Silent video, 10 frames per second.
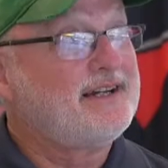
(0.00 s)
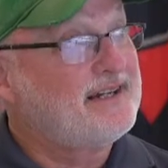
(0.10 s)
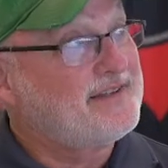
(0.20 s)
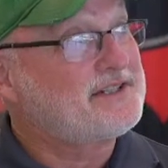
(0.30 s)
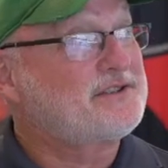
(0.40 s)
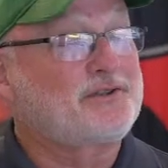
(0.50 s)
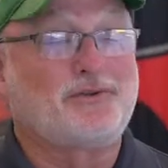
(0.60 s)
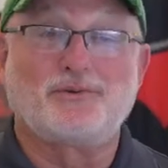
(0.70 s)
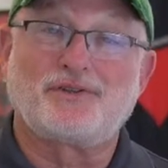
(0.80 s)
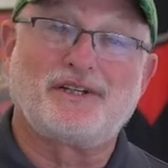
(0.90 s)
and that's the
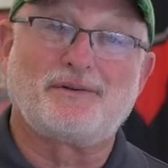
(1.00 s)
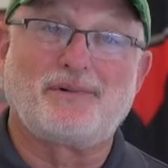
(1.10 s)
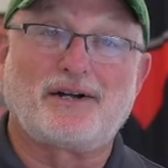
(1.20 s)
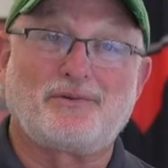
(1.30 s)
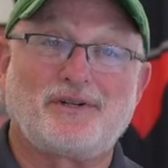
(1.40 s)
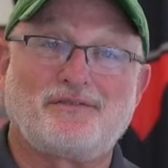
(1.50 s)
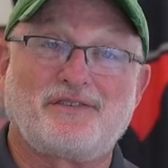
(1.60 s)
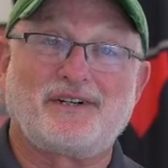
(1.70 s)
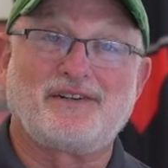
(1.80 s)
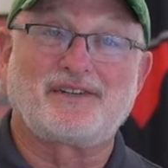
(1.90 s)
cool thing about
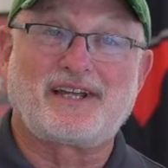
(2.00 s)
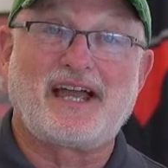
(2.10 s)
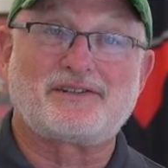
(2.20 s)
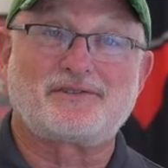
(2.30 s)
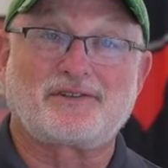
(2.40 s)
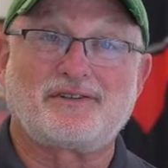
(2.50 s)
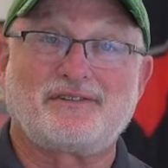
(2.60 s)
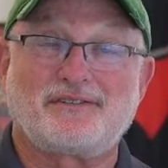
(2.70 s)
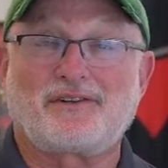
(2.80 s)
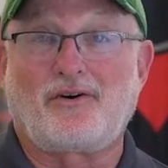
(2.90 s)
Guinevere and the cancer
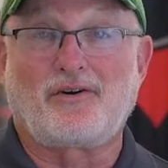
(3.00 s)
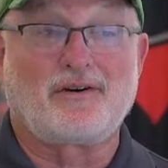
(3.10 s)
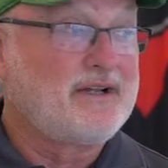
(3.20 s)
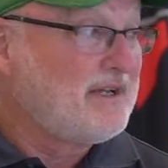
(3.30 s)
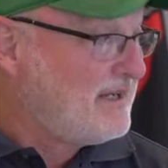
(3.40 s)
car.